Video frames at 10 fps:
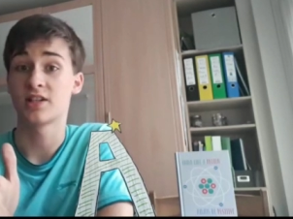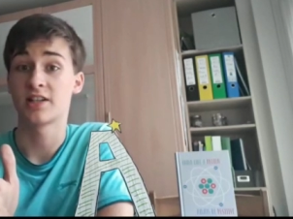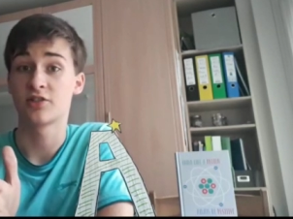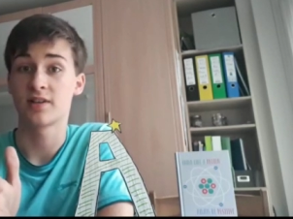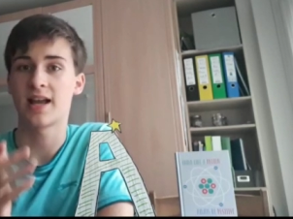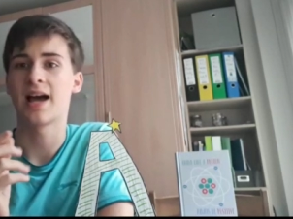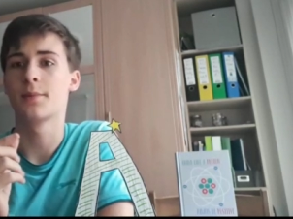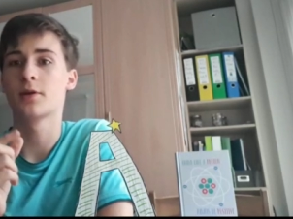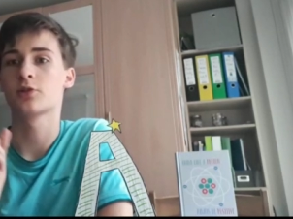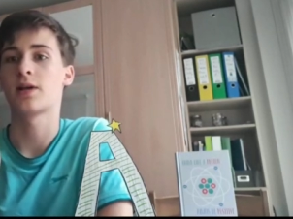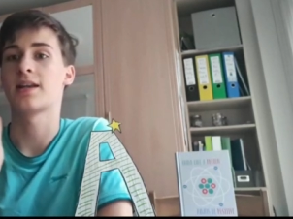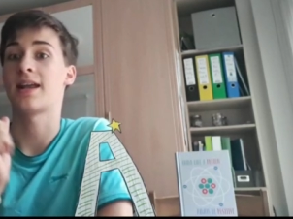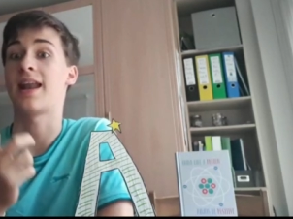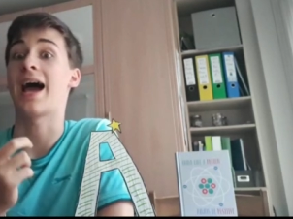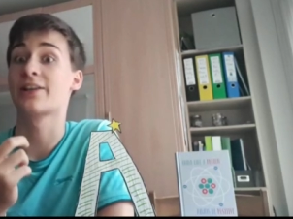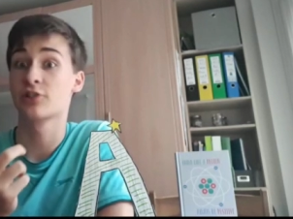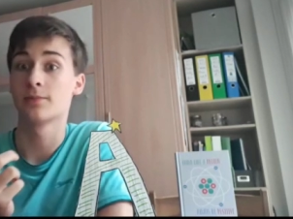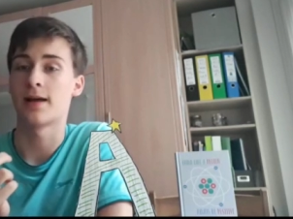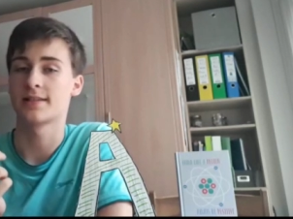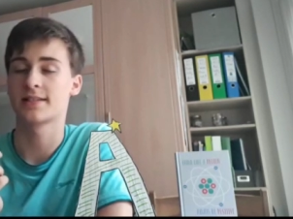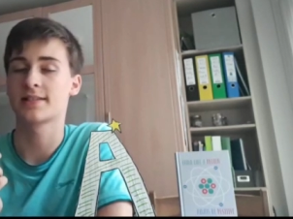January, and we also had an actual maths